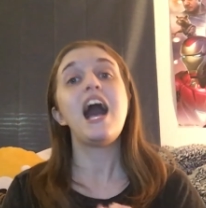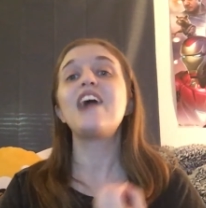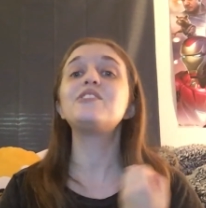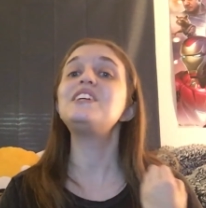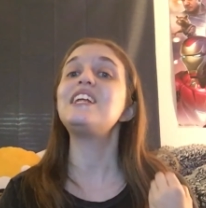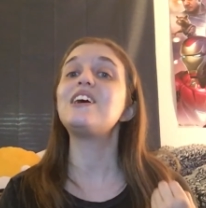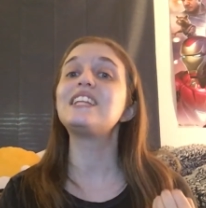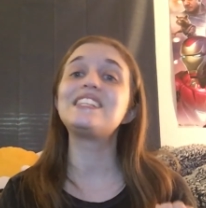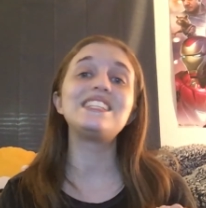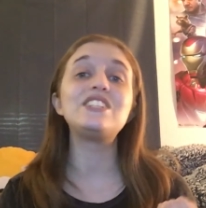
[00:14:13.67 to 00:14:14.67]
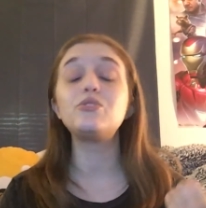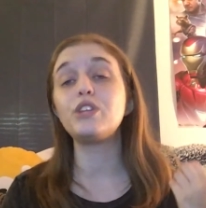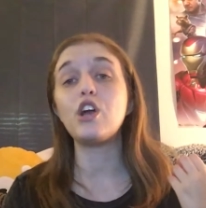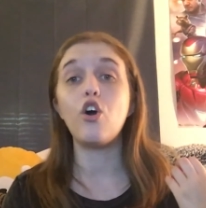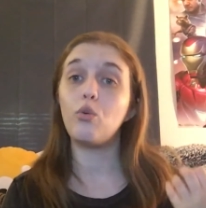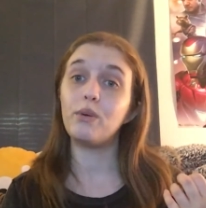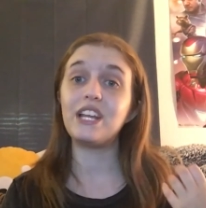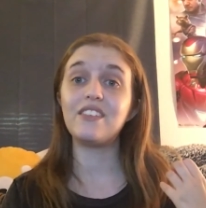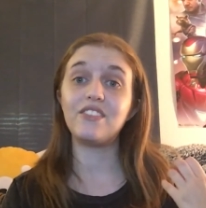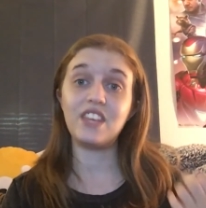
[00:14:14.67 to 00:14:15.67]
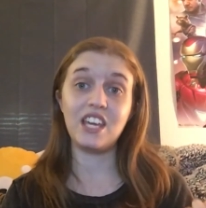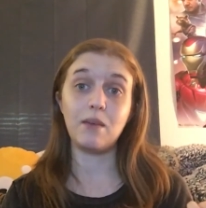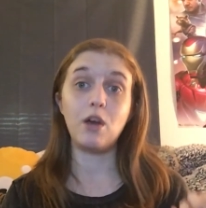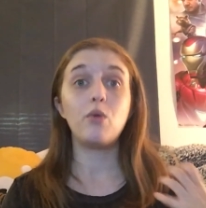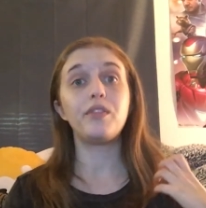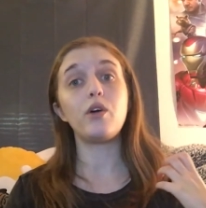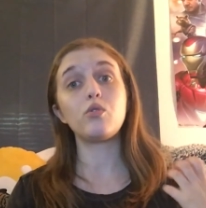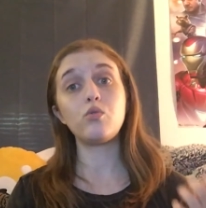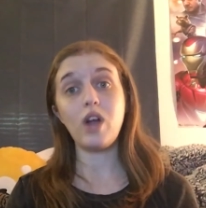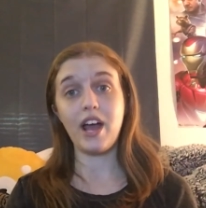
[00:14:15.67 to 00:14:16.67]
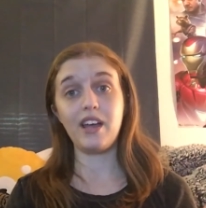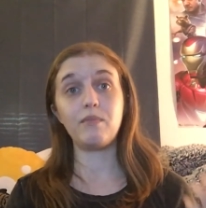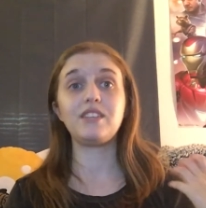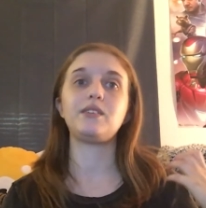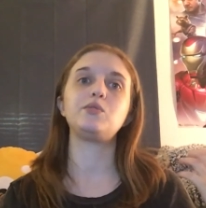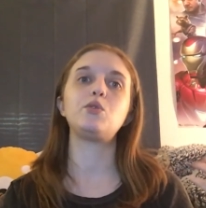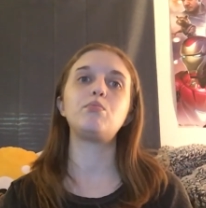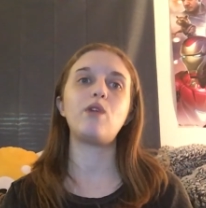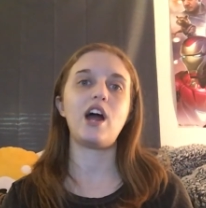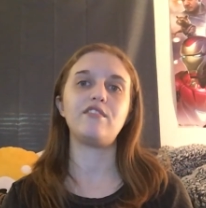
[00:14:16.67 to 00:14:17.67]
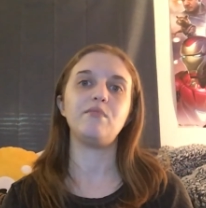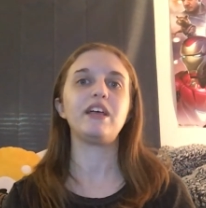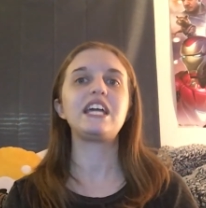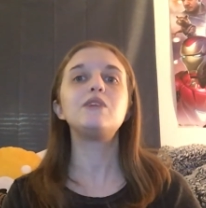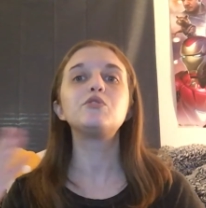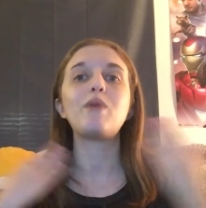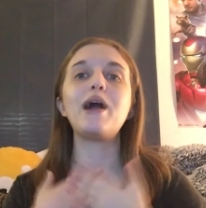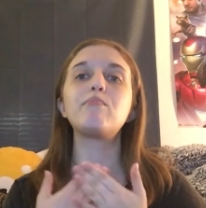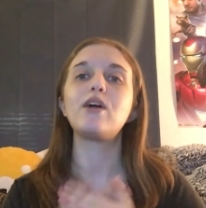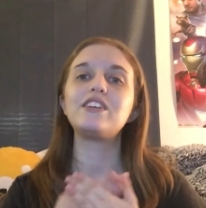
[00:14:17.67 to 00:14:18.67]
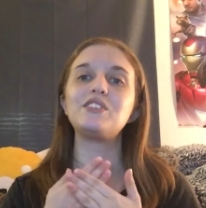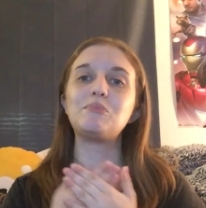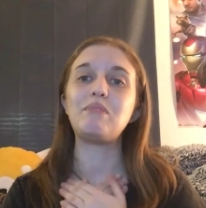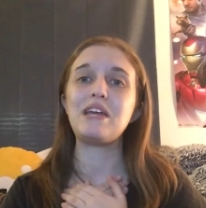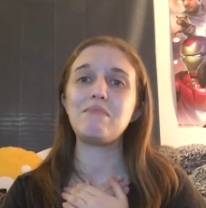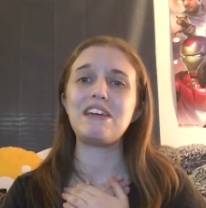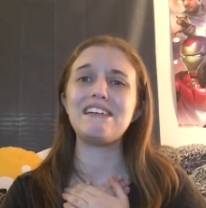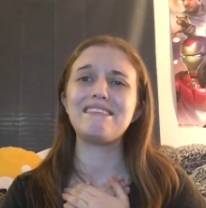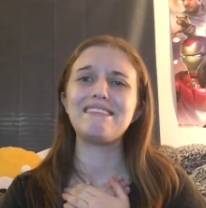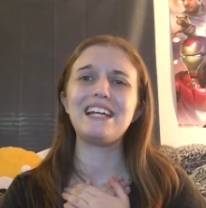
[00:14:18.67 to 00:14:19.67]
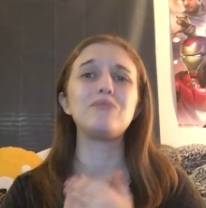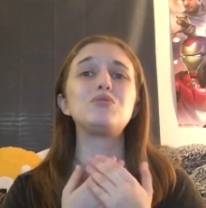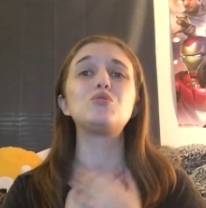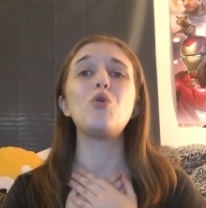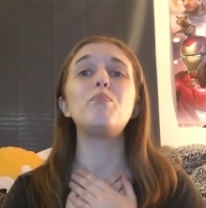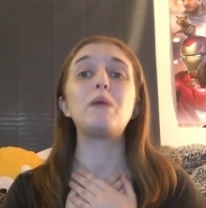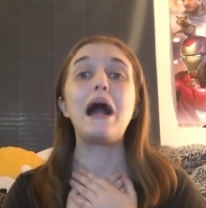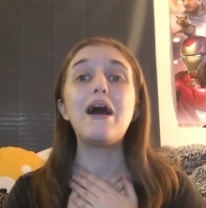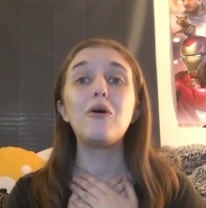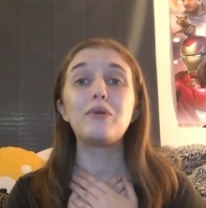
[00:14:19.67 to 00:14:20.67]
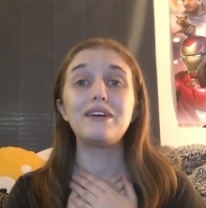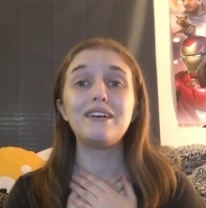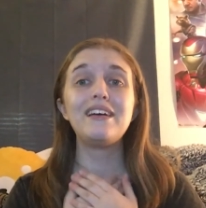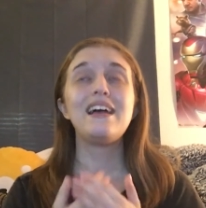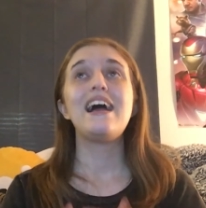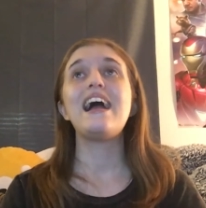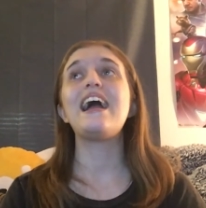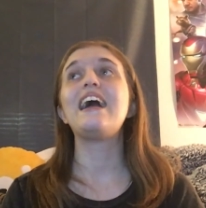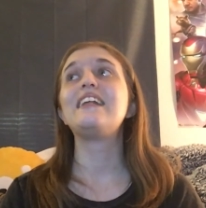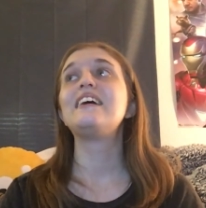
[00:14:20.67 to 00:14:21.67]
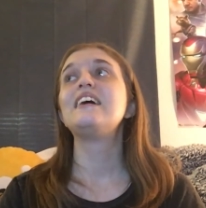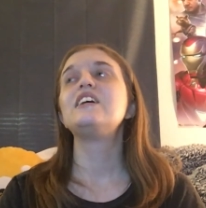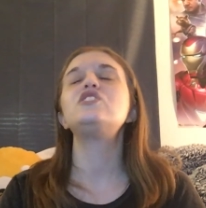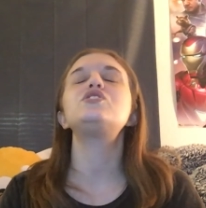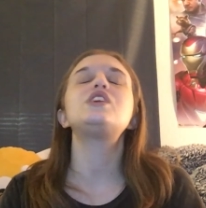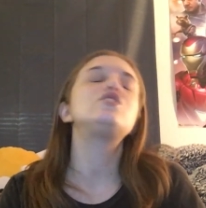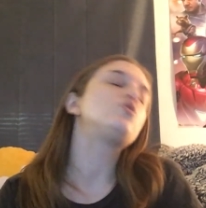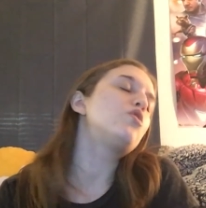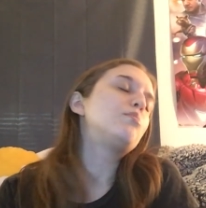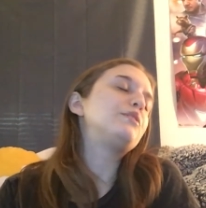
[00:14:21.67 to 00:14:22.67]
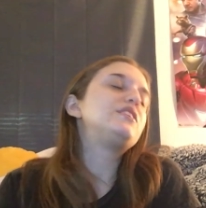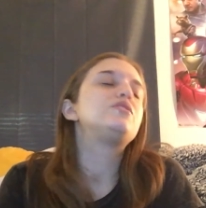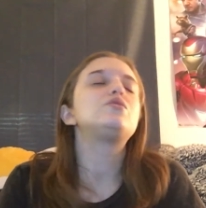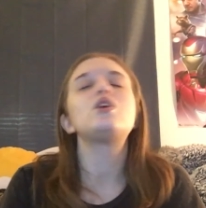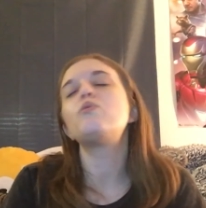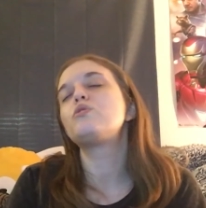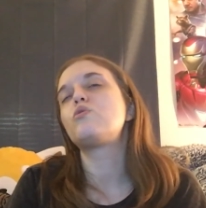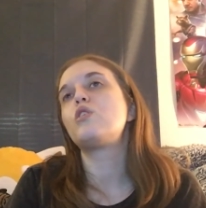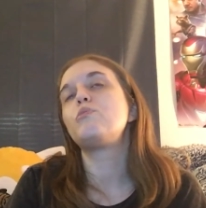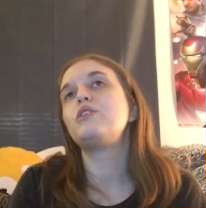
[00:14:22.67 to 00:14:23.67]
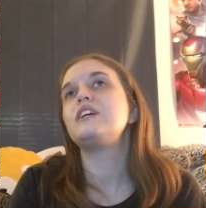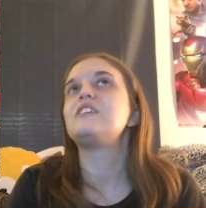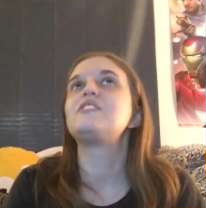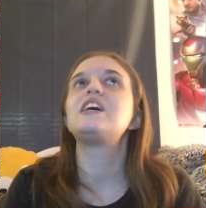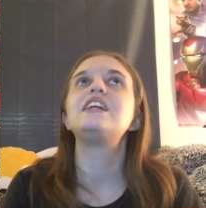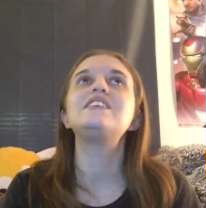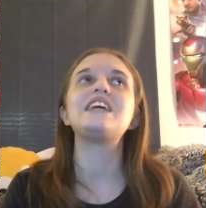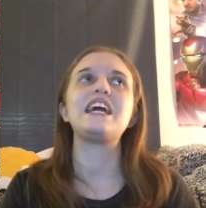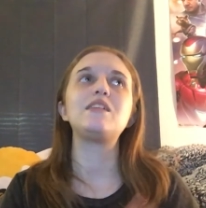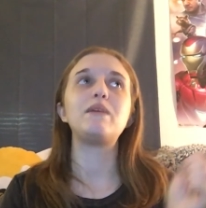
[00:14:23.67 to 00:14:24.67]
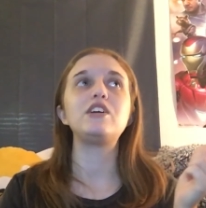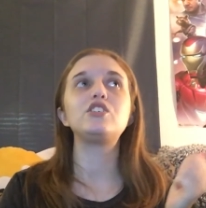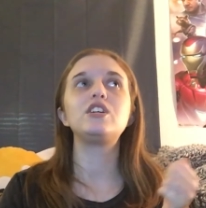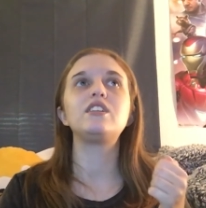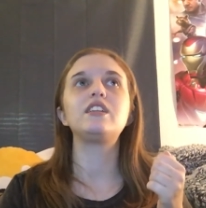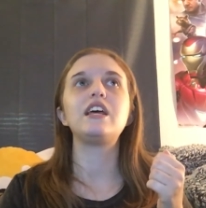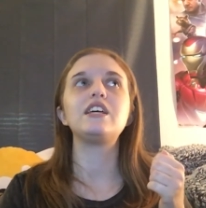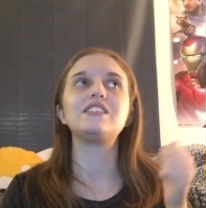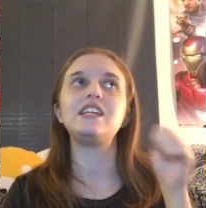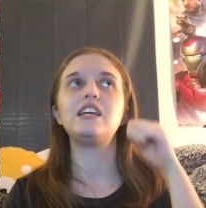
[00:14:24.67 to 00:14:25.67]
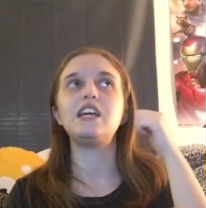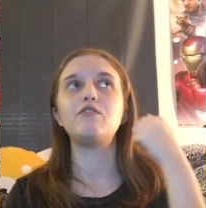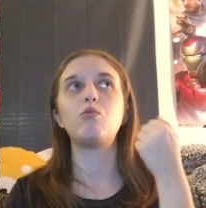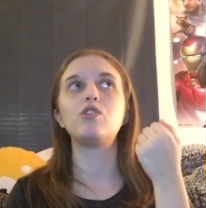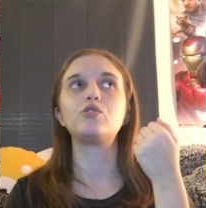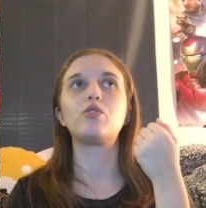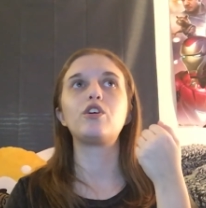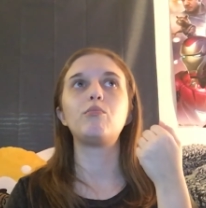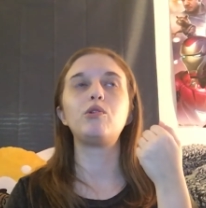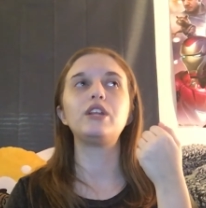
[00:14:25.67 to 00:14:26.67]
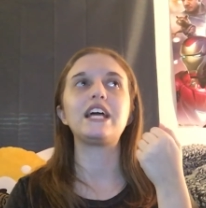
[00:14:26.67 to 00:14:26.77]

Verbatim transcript: I couldn't listen to the opening theme without crying because I was so proud of him. Like, he was my precious baby. And I was so proud, and he's just adorable. He's so adorable, and he's and his animation like is getting even more adorable.